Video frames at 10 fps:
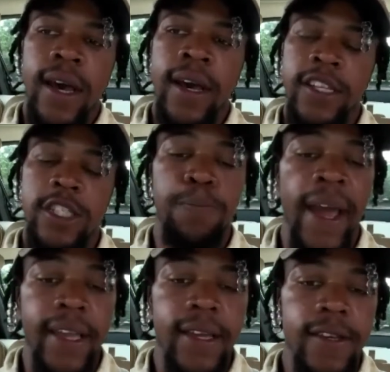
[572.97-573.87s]

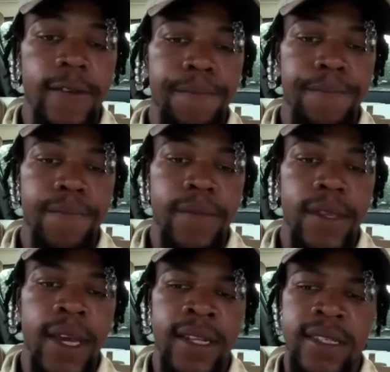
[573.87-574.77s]
spike.
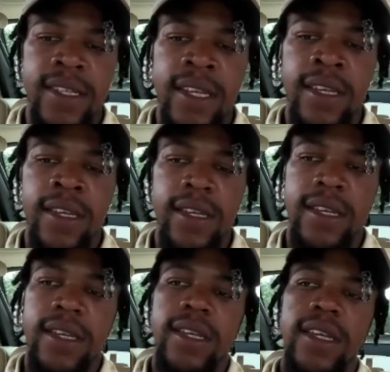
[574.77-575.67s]
I done seen
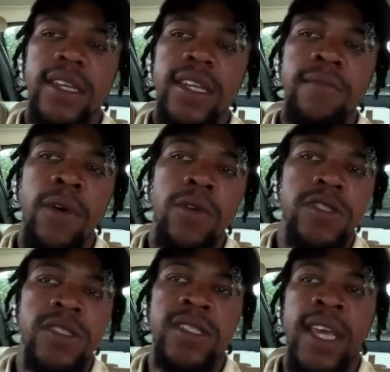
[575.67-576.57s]

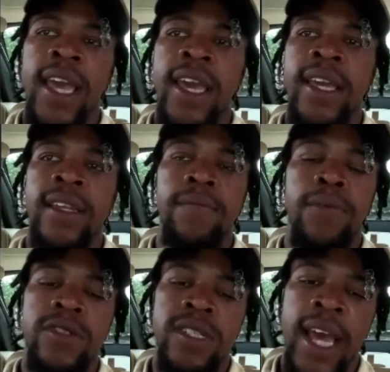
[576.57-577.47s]
emotions and
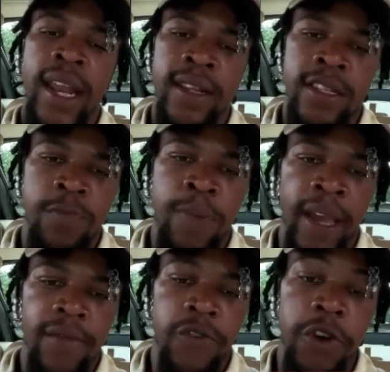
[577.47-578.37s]
personalities spike
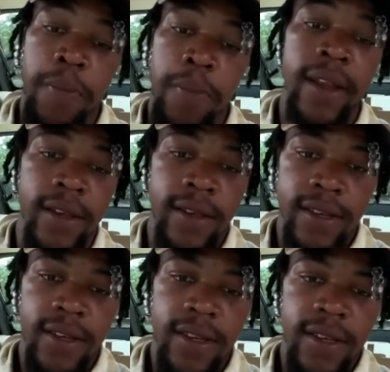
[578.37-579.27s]
for the
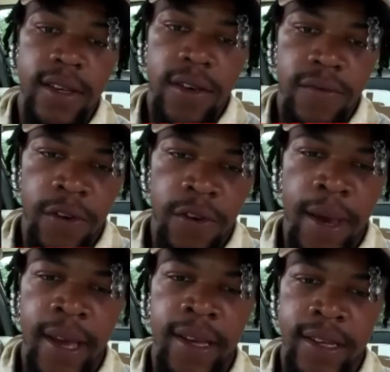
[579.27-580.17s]

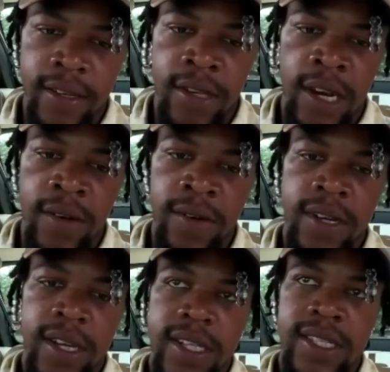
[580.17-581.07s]
better, you know.
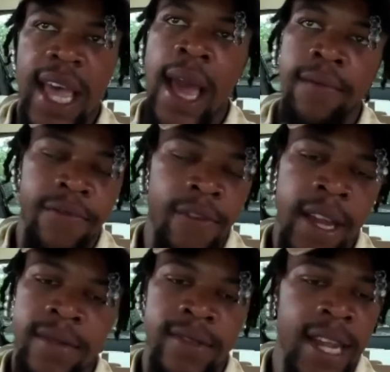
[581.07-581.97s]
Time
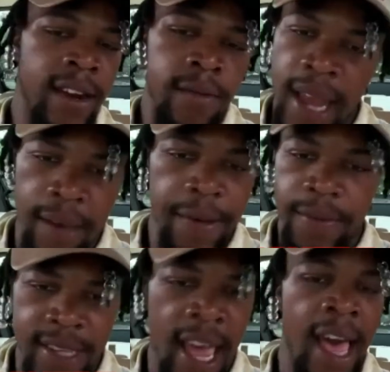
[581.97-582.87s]
frames, not on Black people
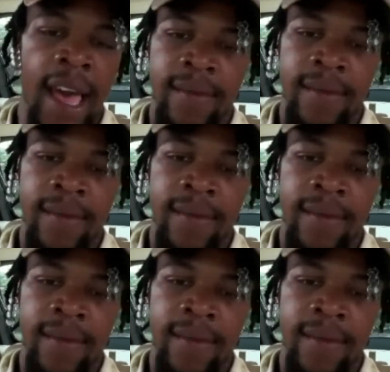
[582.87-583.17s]
time.